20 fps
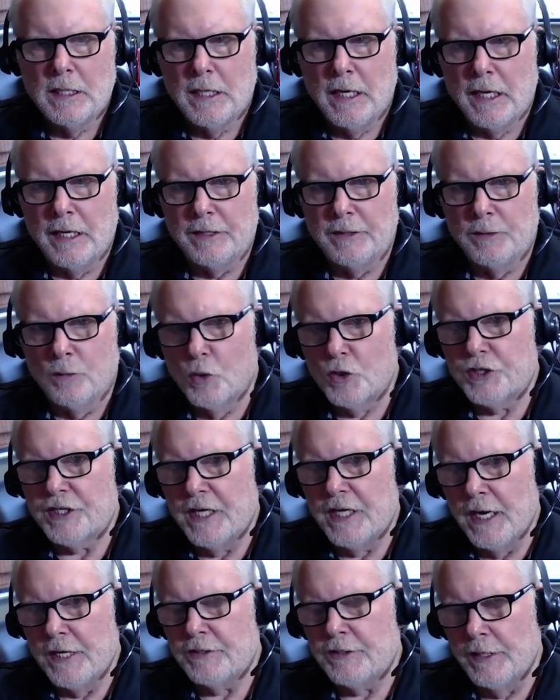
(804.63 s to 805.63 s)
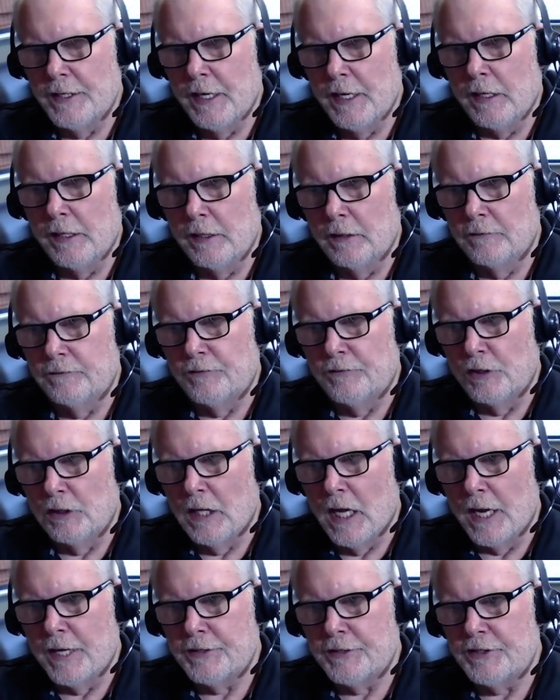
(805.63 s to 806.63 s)
And the worst case scenario for a
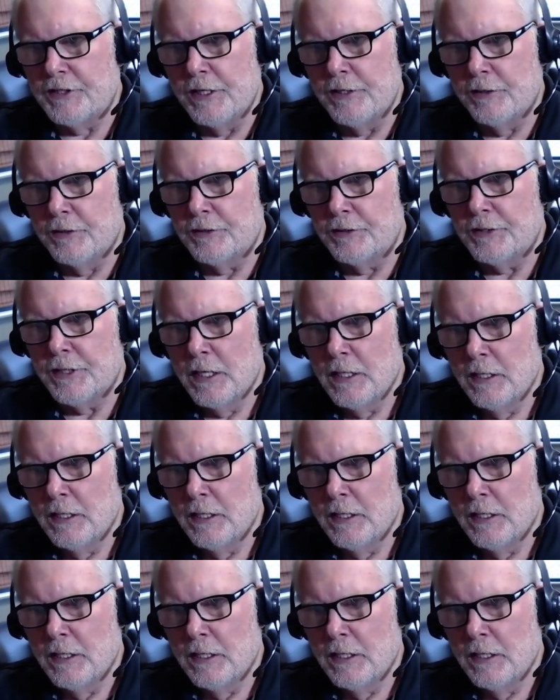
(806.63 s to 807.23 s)
lot of seniors,